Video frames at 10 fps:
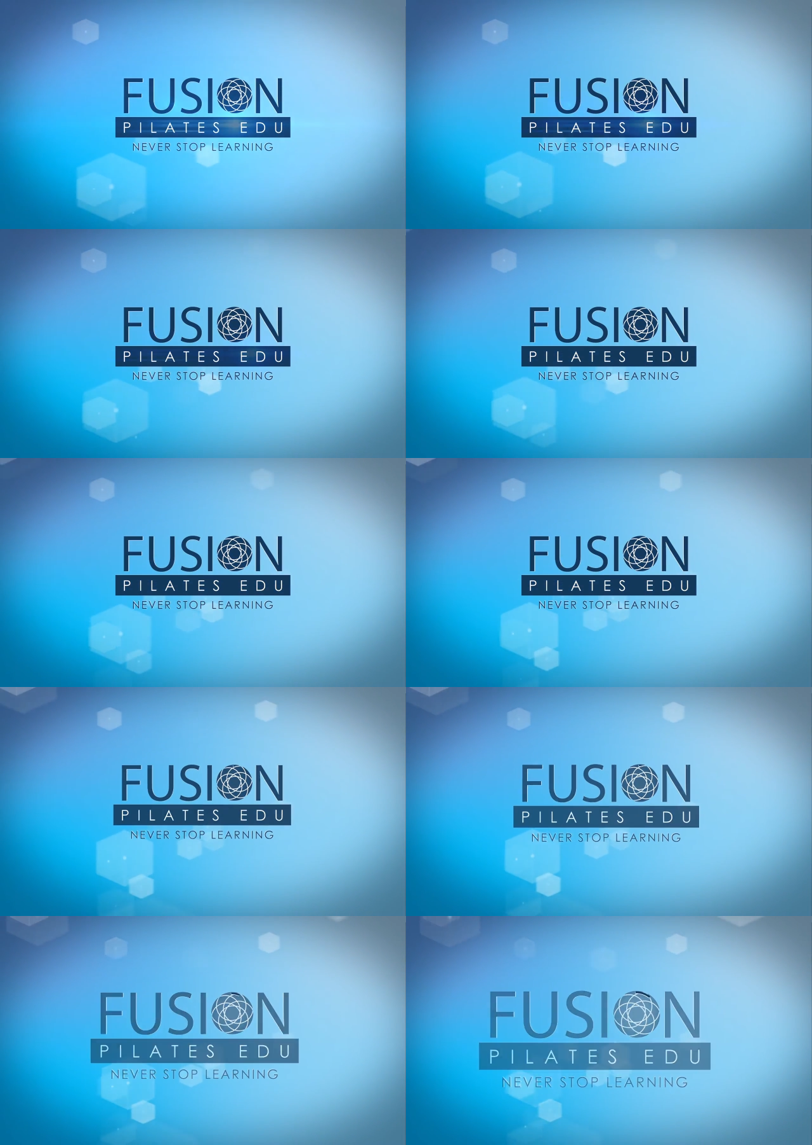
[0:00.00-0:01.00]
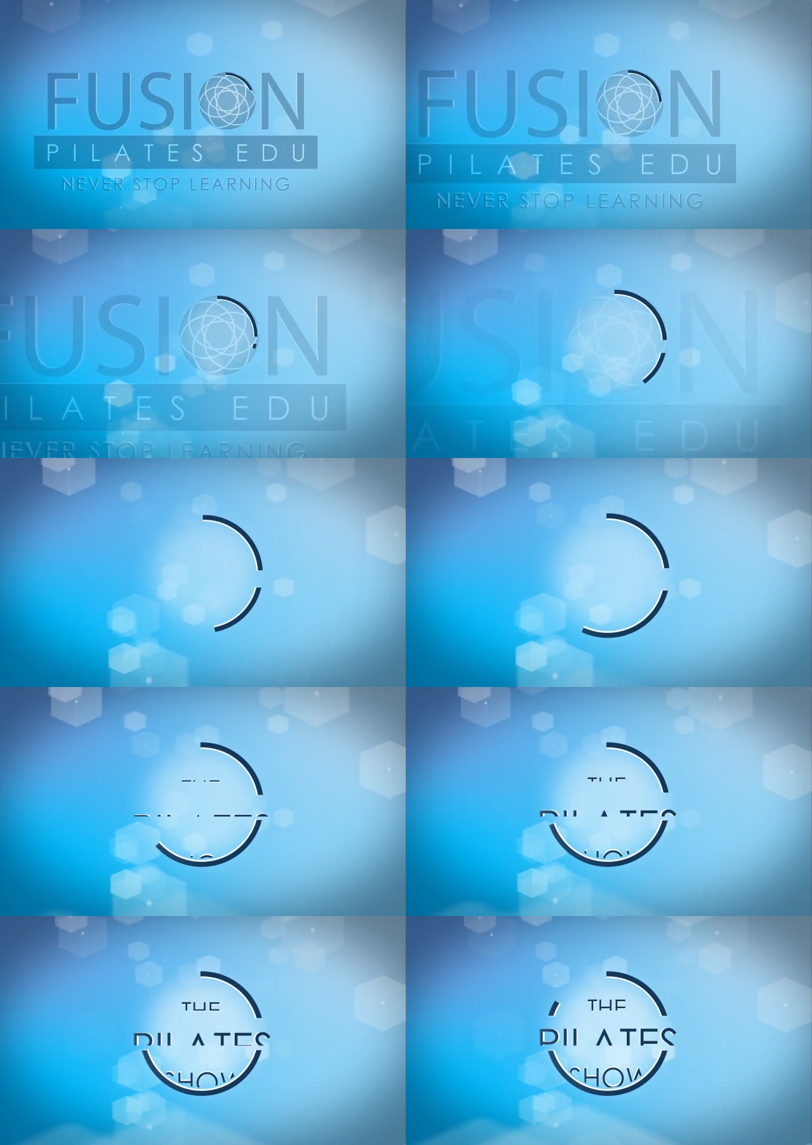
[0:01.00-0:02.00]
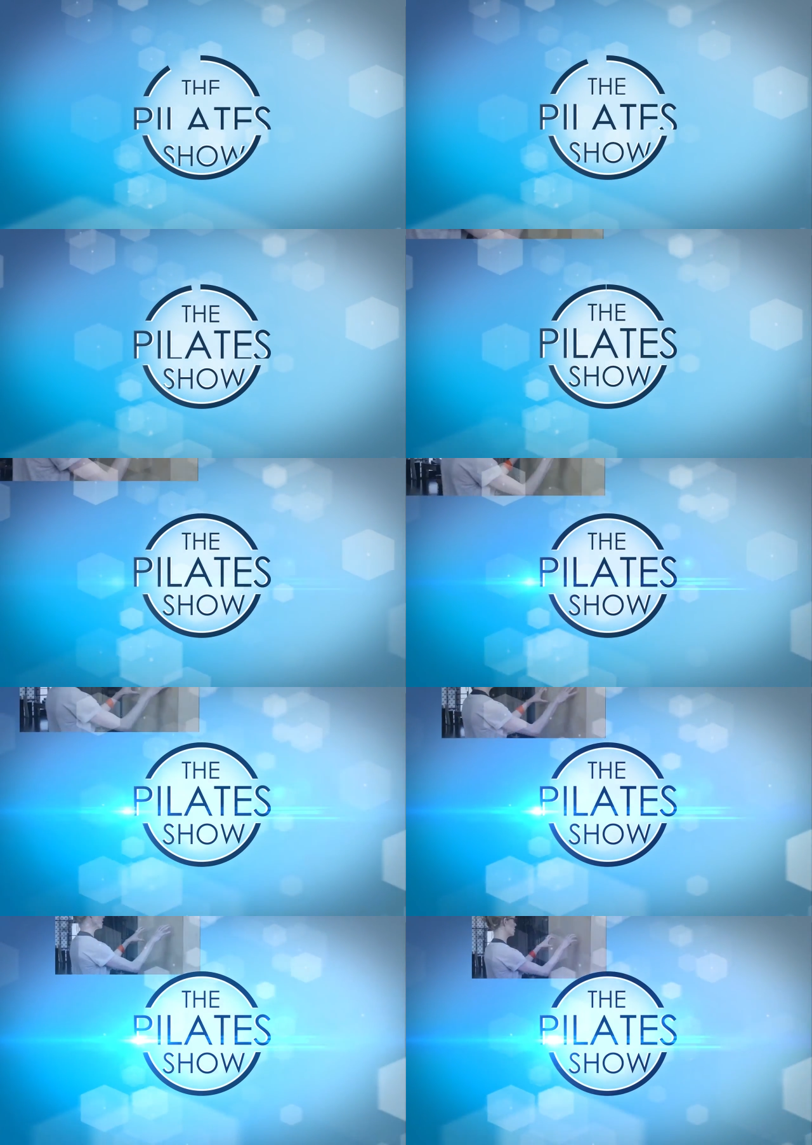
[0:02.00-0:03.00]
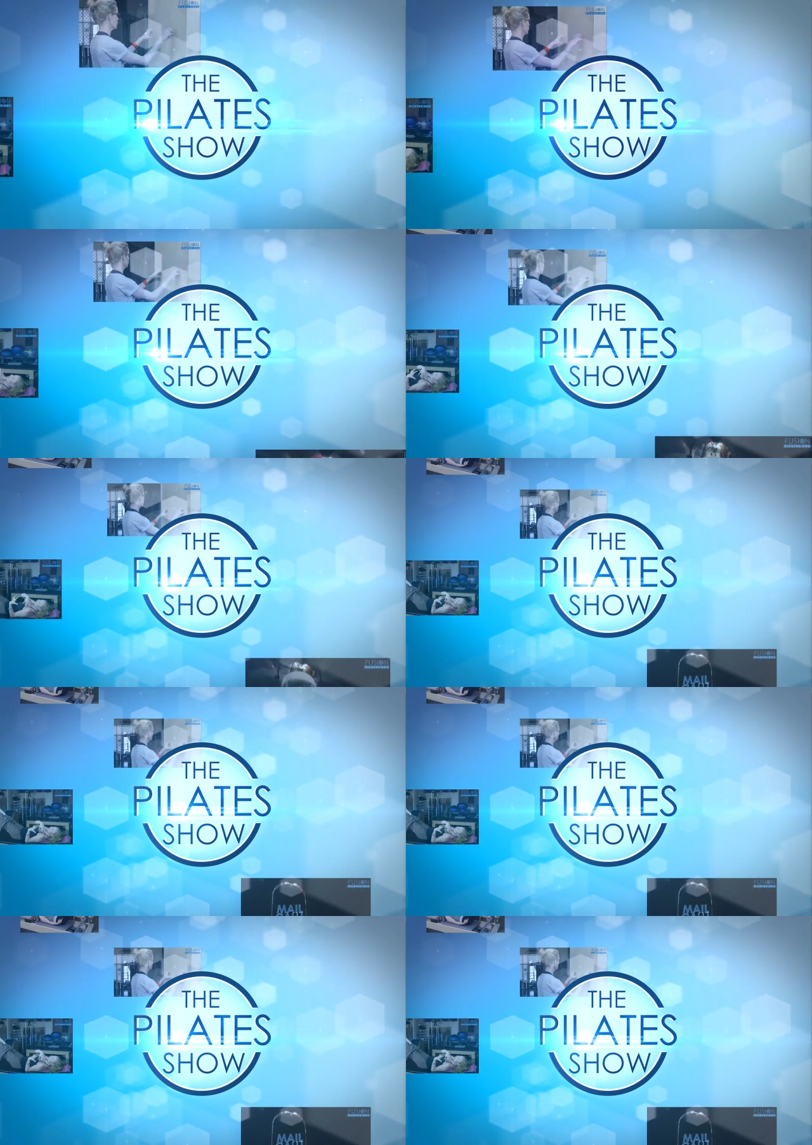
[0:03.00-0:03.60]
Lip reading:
[unreadable: no face in view]